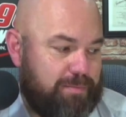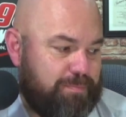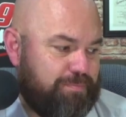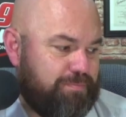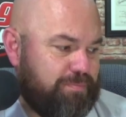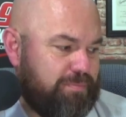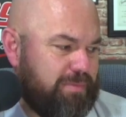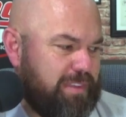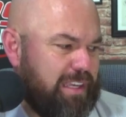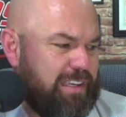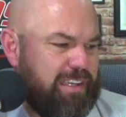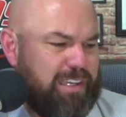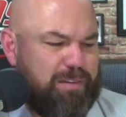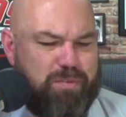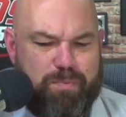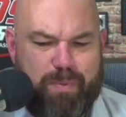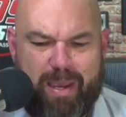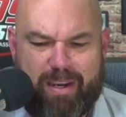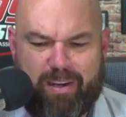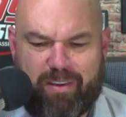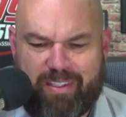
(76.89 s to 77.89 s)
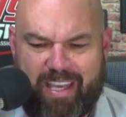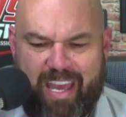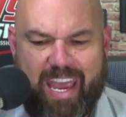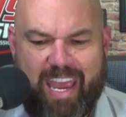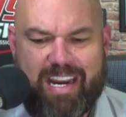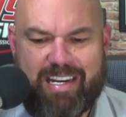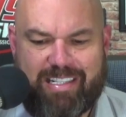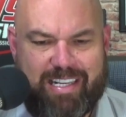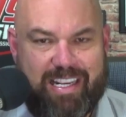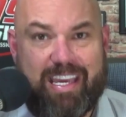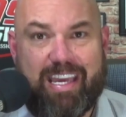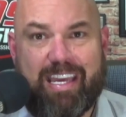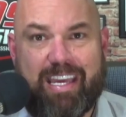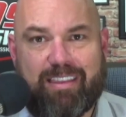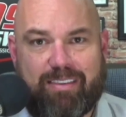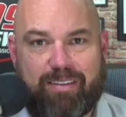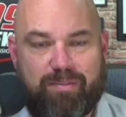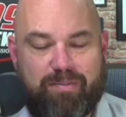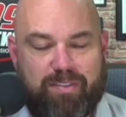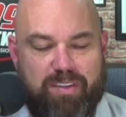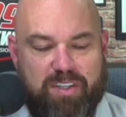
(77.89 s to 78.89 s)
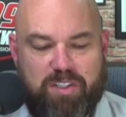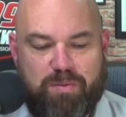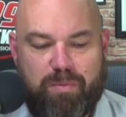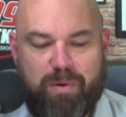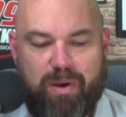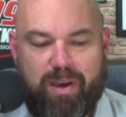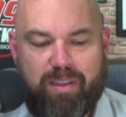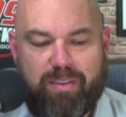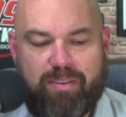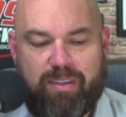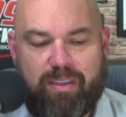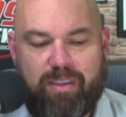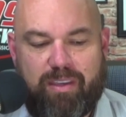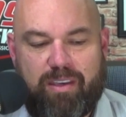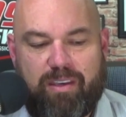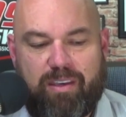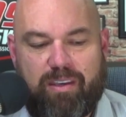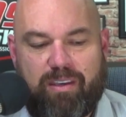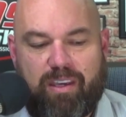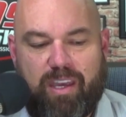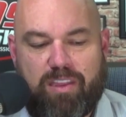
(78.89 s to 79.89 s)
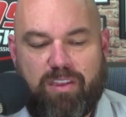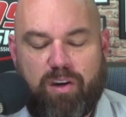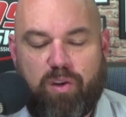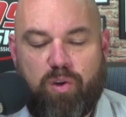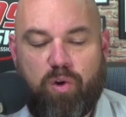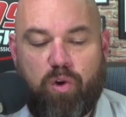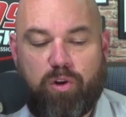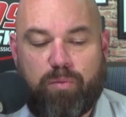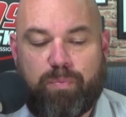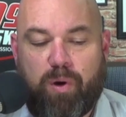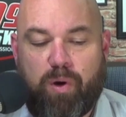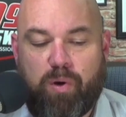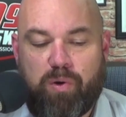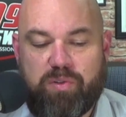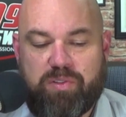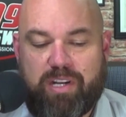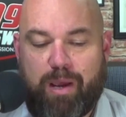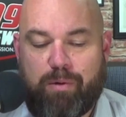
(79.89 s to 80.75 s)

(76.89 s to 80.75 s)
It was back on the 18th of this month in the New York Post.